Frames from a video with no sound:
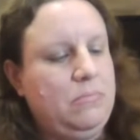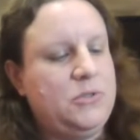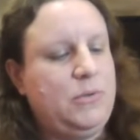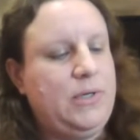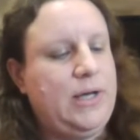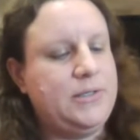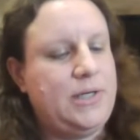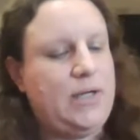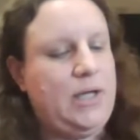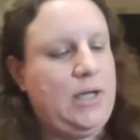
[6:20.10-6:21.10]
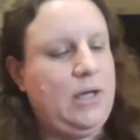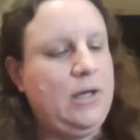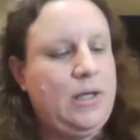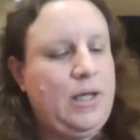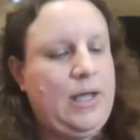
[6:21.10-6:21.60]
So we got a
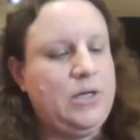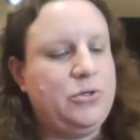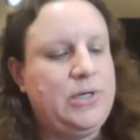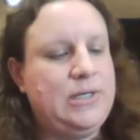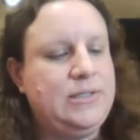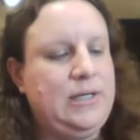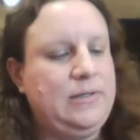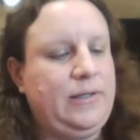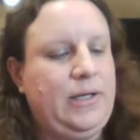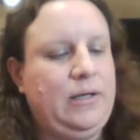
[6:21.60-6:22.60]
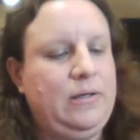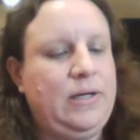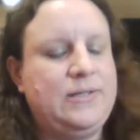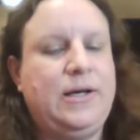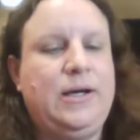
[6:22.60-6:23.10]
Adrian Dantley,
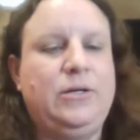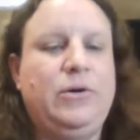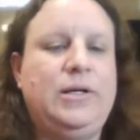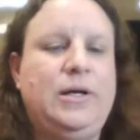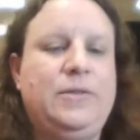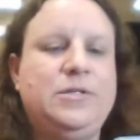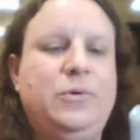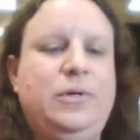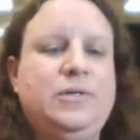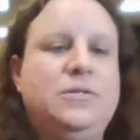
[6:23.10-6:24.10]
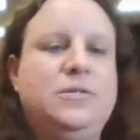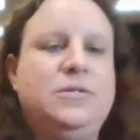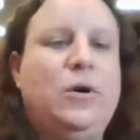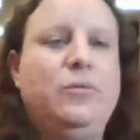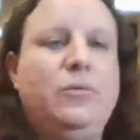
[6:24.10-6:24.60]
nice high grade on this one. This is
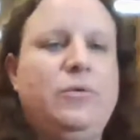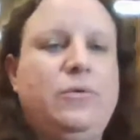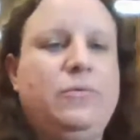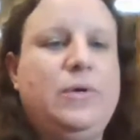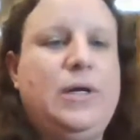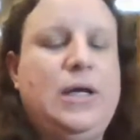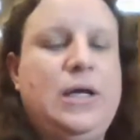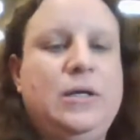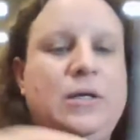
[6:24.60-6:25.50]
card number 3.